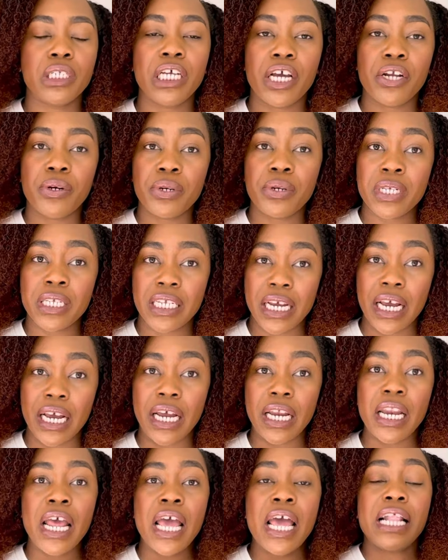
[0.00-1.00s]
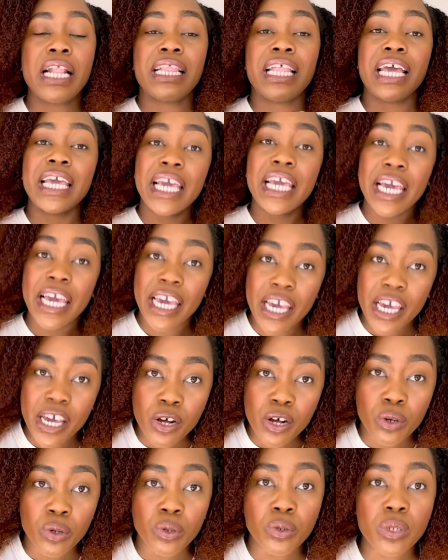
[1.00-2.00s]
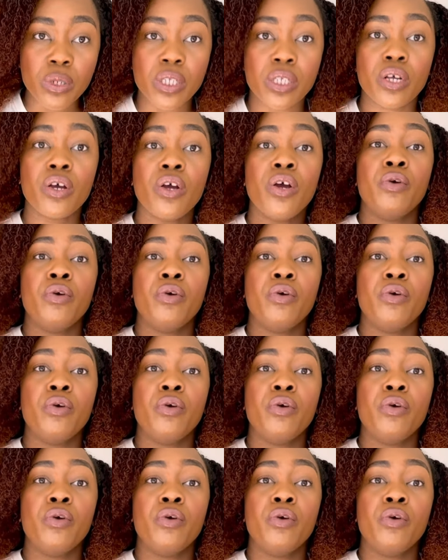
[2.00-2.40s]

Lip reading: understand that Kegels,